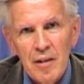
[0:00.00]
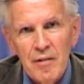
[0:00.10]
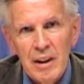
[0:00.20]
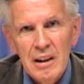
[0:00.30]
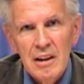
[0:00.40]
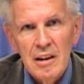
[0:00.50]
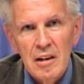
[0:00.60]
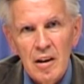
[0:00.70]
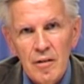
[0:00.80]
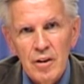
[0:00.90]

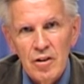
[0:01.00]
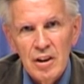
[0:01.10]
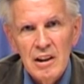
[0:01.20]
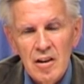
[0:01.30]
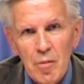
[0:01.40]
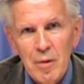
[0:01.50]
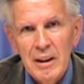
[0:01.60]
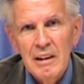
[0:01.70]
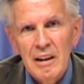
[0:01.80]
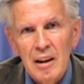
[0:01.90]
elevation of the risk of
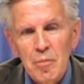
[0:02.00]
bleeding